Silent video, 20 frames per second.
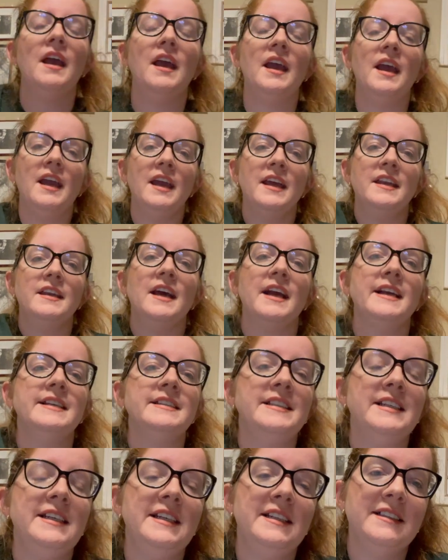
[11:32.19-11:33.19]
In
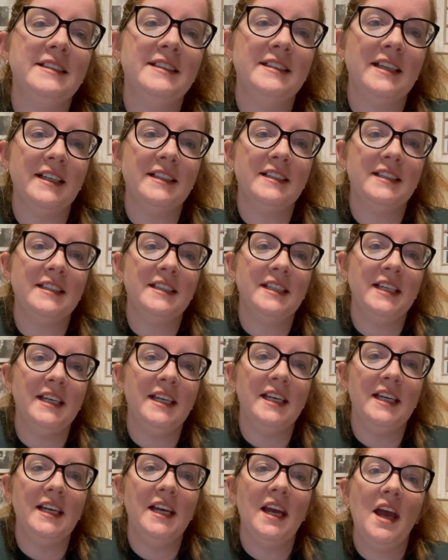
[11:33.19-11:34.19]

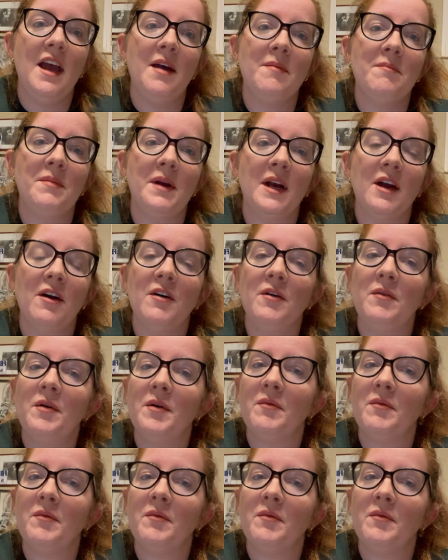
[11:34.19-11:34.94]
1960, Bara would